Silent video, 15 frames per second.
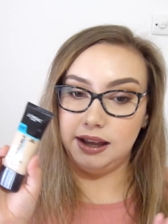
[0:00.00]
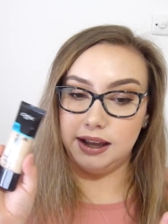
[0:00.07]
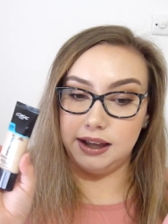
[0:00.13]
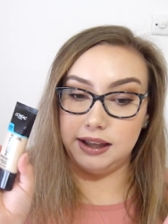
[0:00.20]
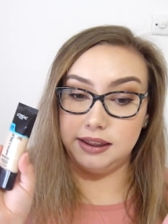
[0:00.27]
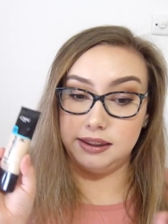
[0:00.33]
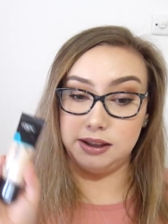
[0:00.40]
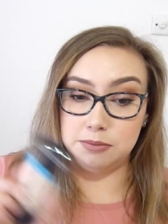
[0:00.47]

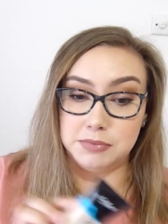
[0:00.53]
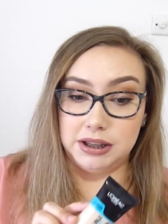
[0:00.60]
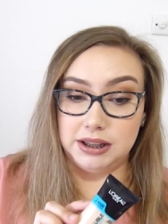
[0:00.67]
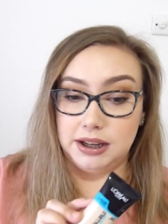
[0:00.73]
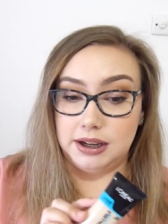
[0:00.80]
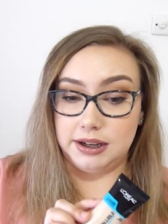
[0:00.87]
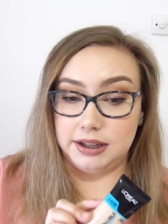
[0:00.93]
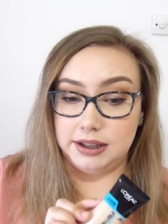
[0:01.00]
and the
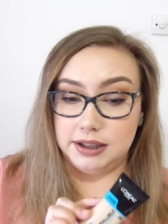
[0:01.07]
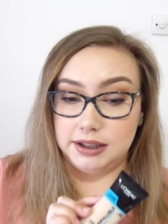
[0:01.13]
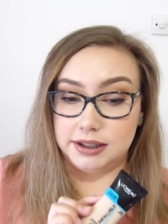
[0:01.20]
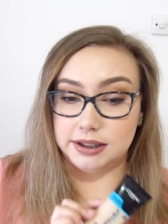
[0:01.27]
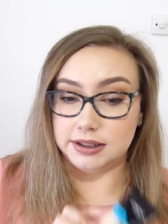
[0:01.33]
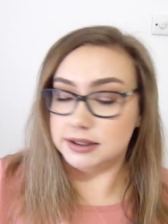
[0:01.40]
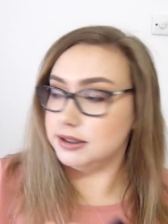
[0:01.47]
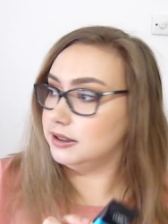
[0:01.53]
Milani
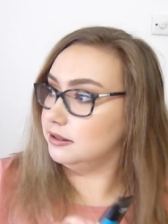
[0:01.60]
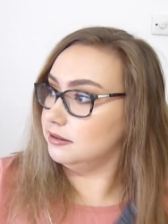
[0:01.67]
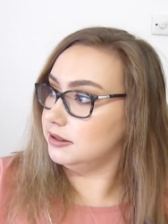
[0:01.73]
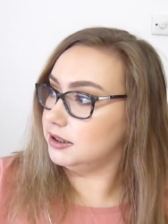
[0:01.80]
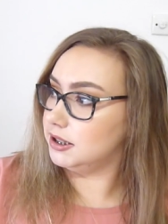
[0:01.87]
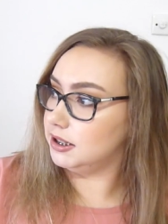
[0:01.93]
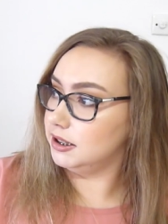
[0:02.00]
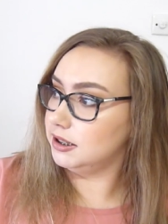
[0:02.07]

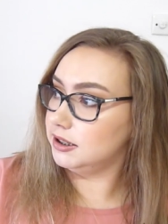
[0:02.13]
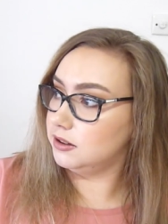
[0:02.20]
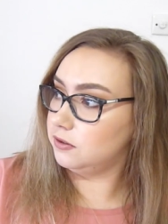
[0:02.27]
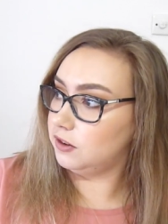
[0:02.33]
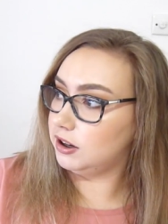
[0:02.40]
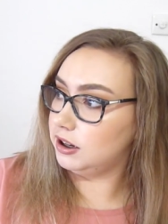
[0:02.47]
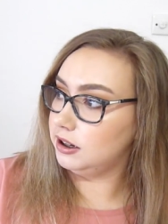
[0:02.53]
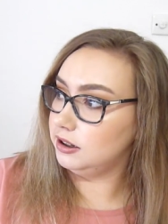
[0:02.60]
Conceal and
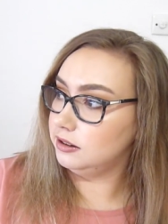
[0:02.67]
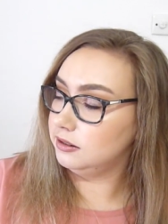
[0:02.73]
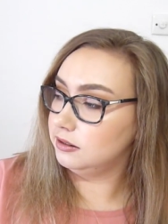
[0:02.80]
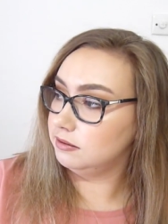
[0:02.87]
Define.